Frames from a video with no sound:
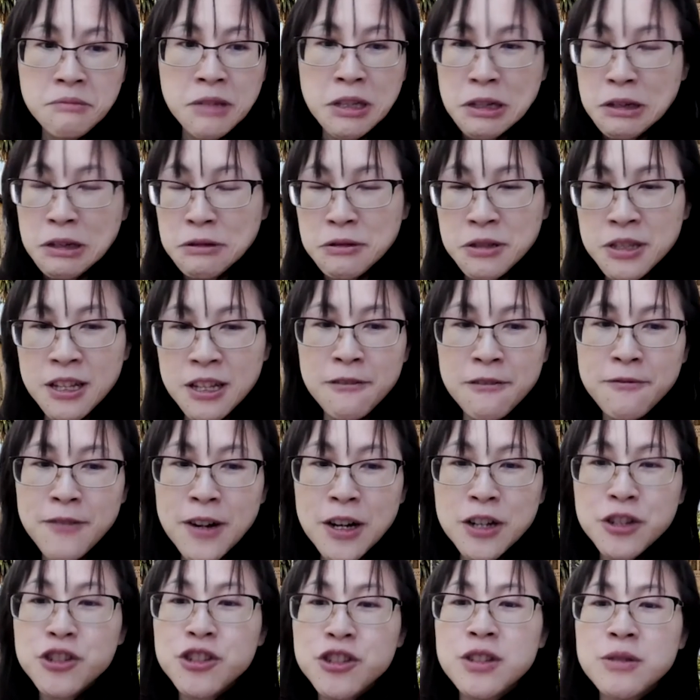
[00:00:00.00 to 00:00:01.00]
you know, cell
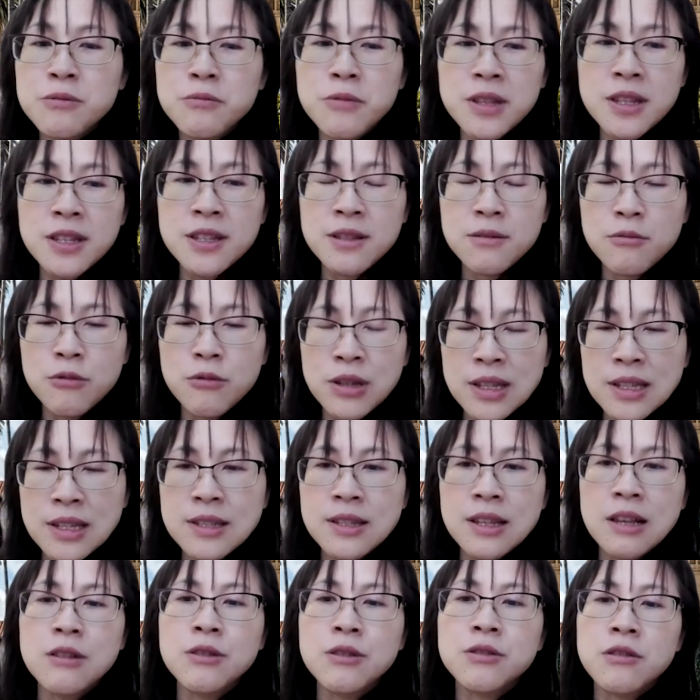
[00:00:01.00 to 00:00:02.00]
function when the
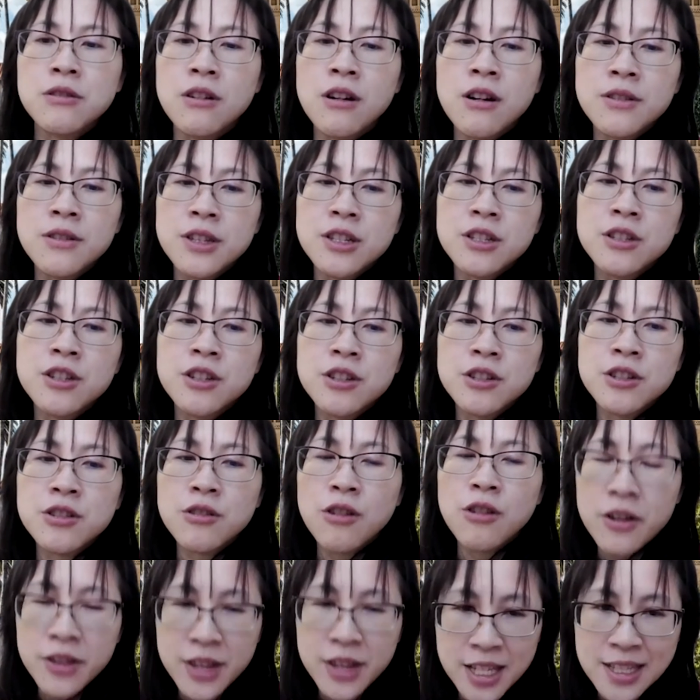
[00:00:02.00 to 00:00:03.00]
cells are on the tissue,
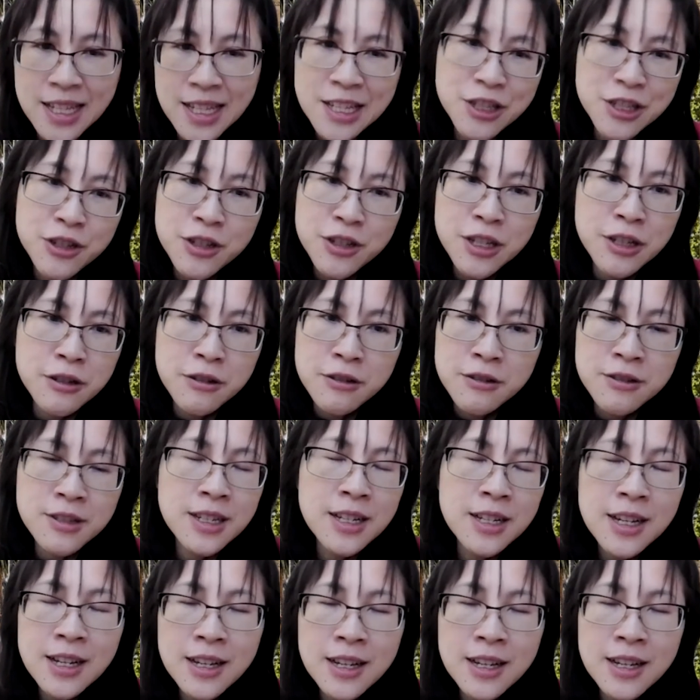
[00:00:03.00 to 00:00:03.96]
on these engineered